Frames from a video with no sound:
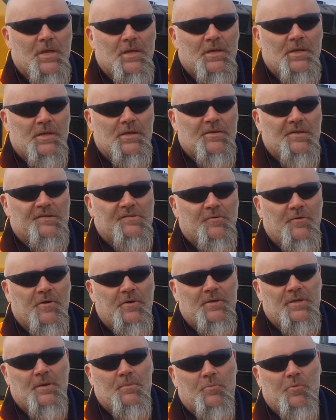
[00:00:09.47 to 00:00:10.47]
Yeah, that's
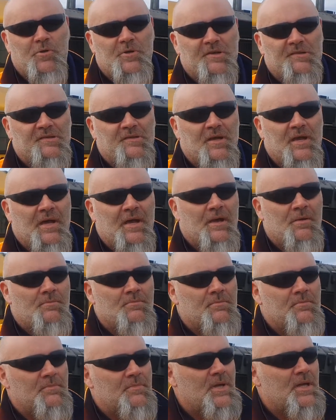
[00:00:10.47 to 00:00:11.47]
right. Yep, we just
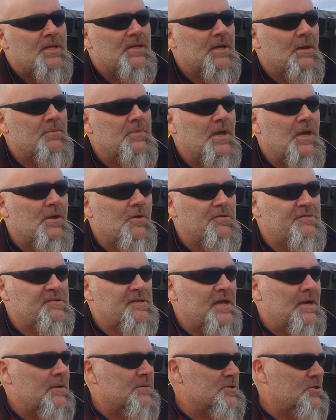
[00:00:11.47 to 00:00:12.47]
come down. I'll
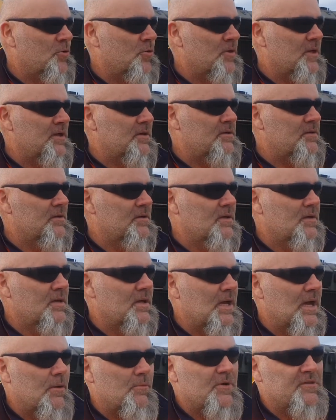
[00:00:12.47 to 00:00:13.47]
start up shortly.
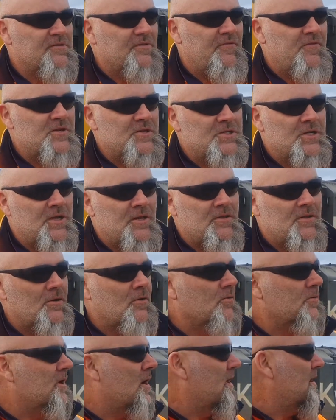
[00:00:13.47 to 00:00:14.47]
Once I finish here, then I'll
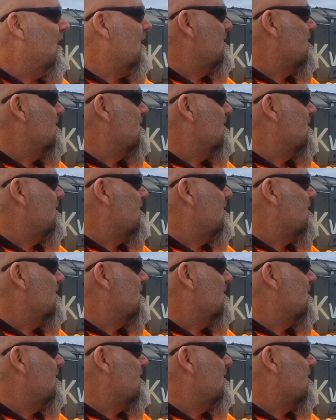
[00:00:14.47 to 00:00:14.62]
go down